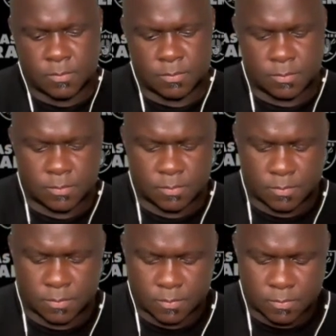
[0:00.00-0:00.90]

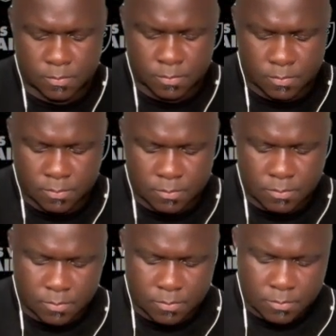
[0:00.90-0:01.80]

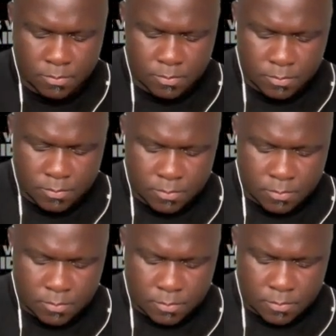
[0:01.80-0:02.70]

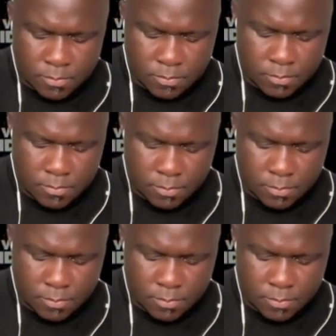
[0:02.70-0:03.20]
(not speaking)